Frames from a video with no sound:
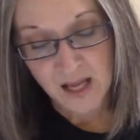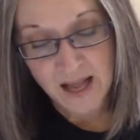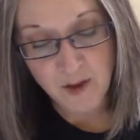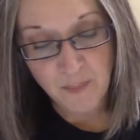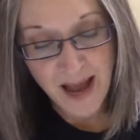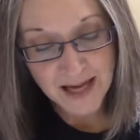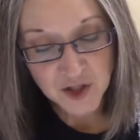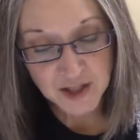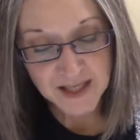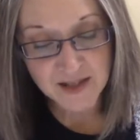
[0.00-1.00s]
And the
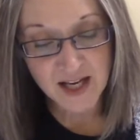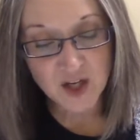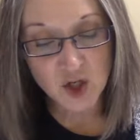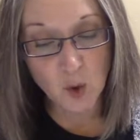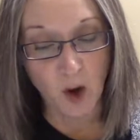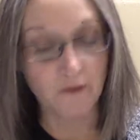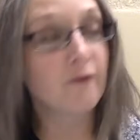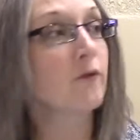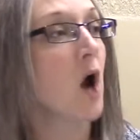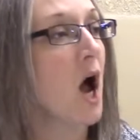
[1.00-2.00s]
Passion, it says, "You are
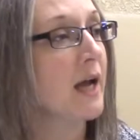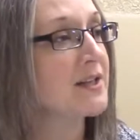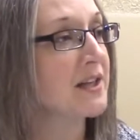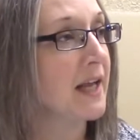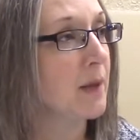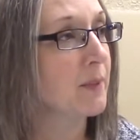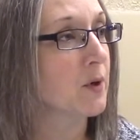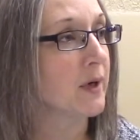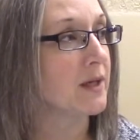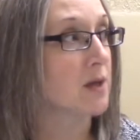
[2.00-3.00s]
frauds and
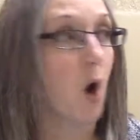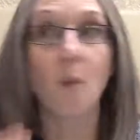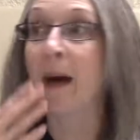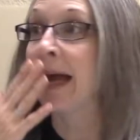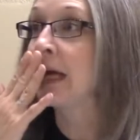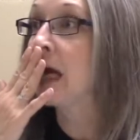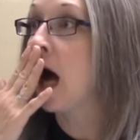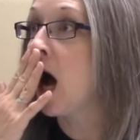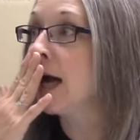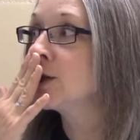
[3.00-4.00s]
hypocrites." Oh my
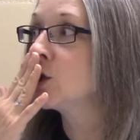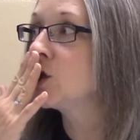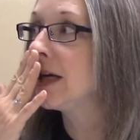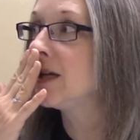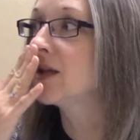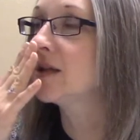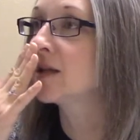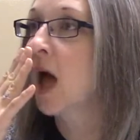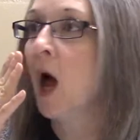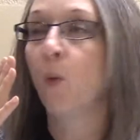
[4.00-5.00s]
gosh,
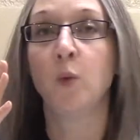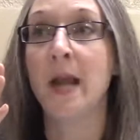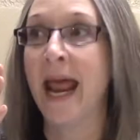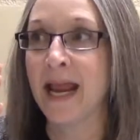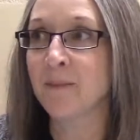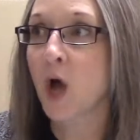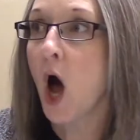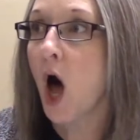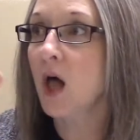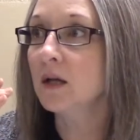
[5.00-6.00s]
Jesus name
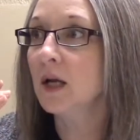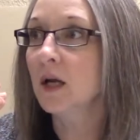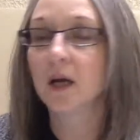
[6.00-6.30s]
called?